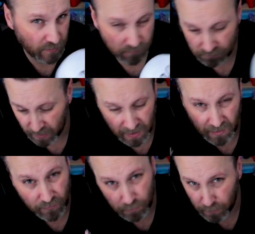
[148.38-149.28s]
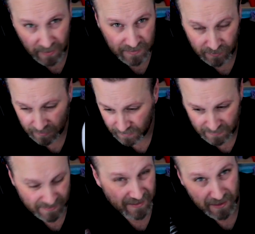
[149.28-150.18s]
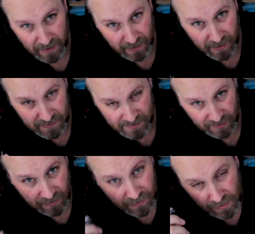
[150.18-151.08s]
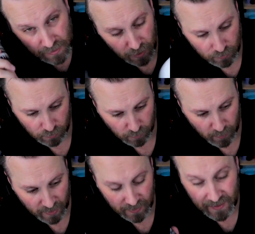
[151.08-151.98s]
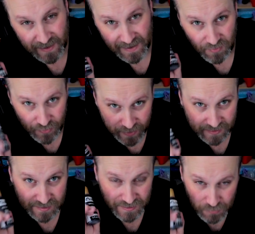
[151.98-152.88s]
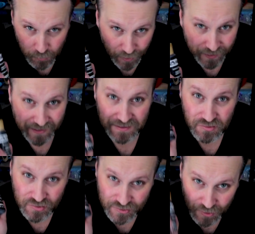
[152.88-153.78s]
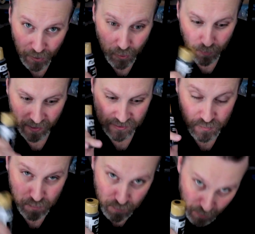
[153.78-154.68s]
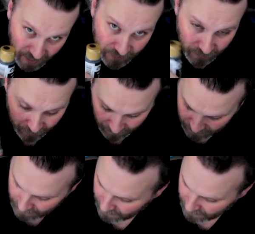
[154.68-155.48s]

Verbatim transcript: or any of, basically this is the ninety-nine cent acrylic paint. This is working so much better